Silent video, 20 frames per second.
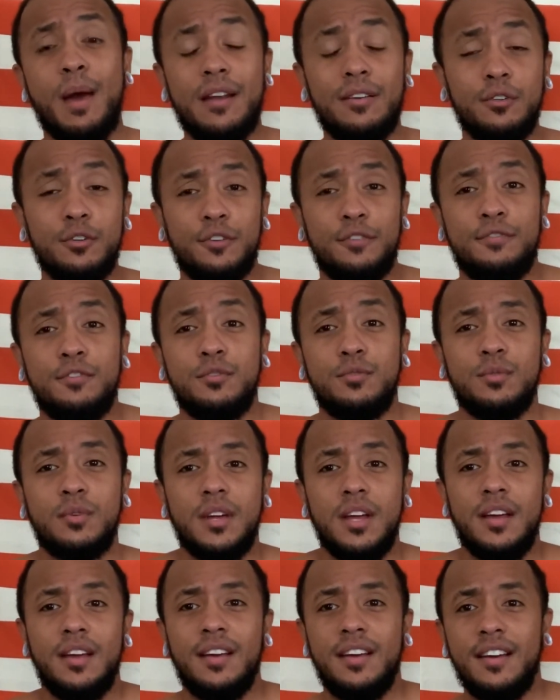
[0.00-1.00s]
I don't know if you
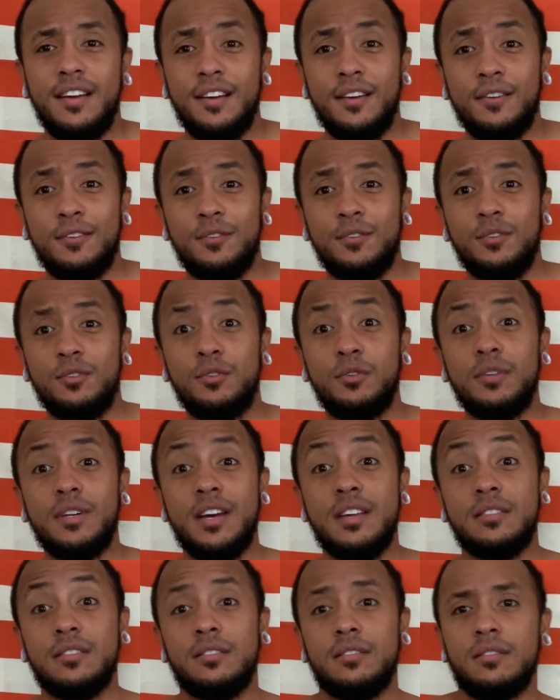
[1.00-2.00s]
you
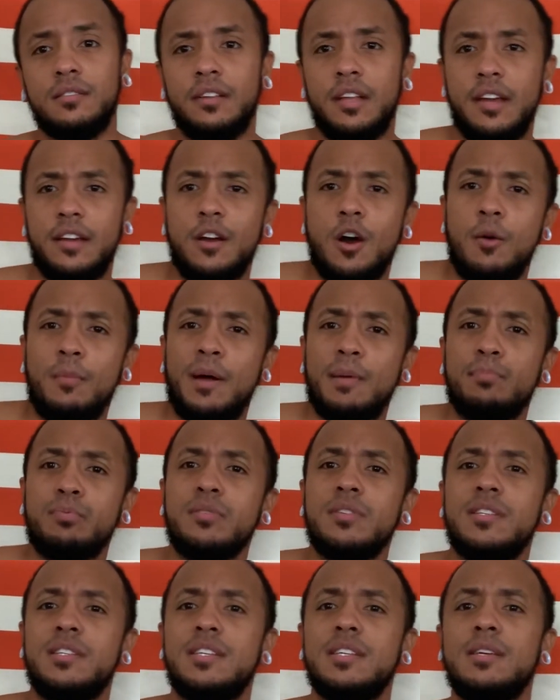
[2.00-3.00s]
guys are like all my
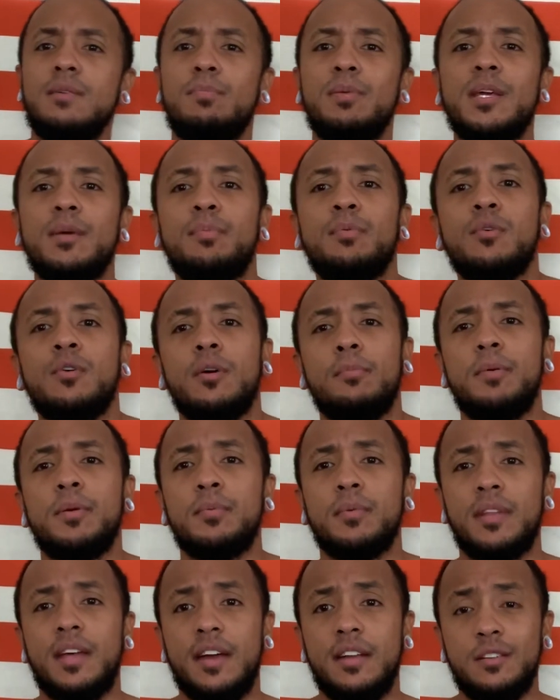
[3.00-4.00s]
pre-T people or
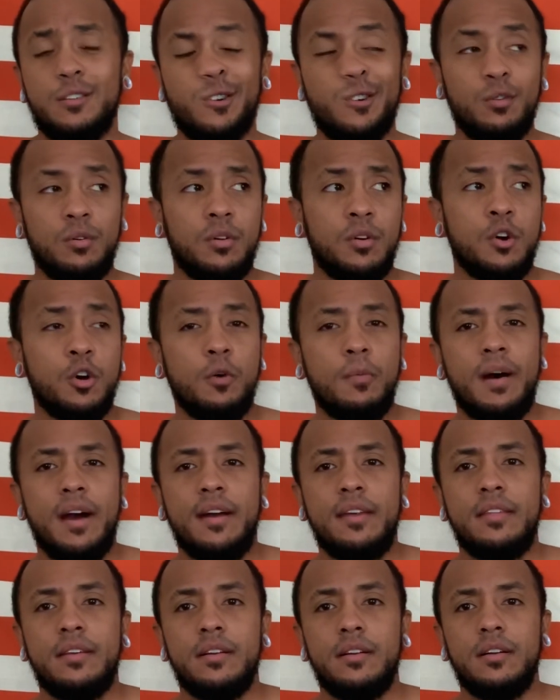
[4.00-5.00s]
people that don't go
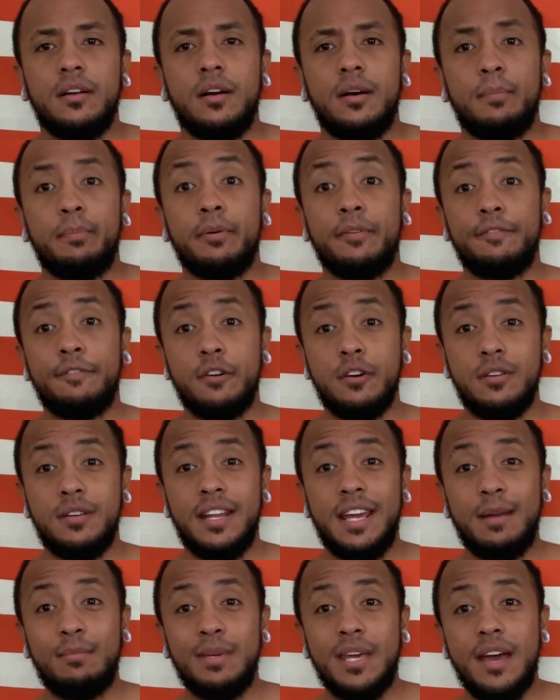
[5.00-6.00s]
by their uh, preferred
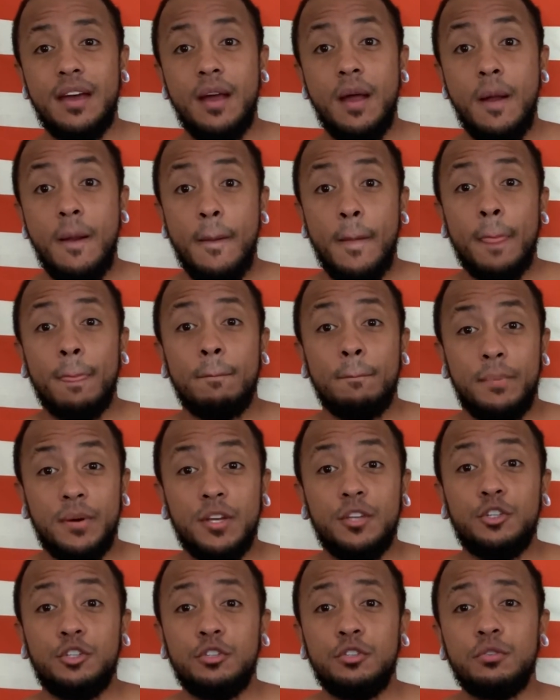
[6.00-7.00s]
name yet,
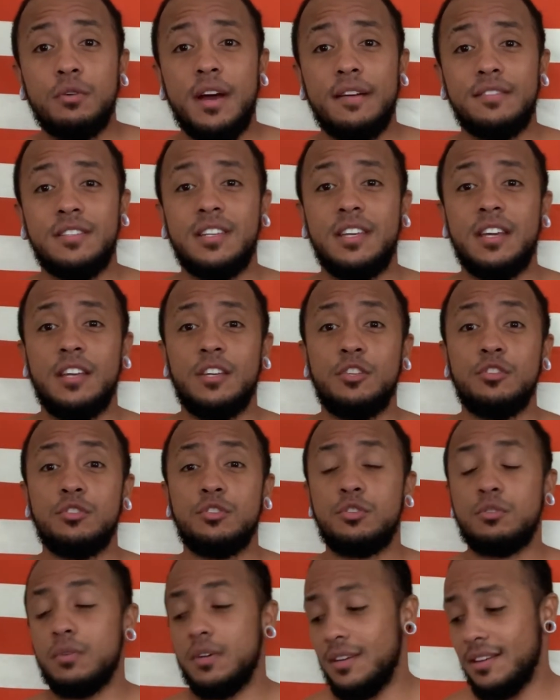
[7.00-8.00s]
but you do have to get
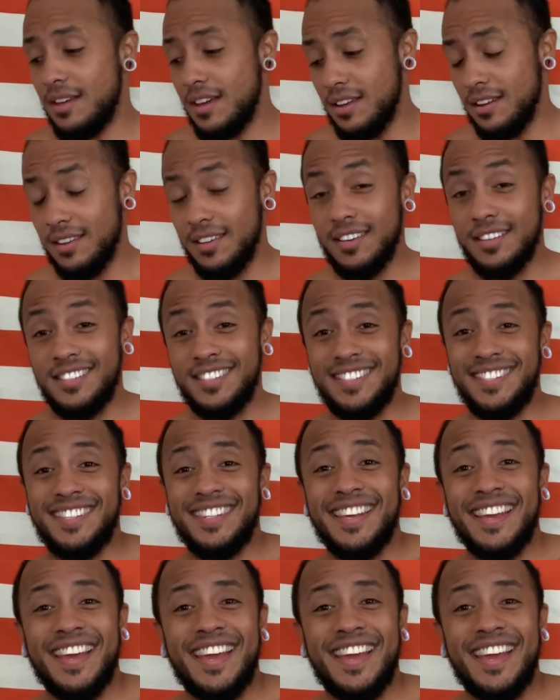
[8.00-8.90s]
used to it, and it's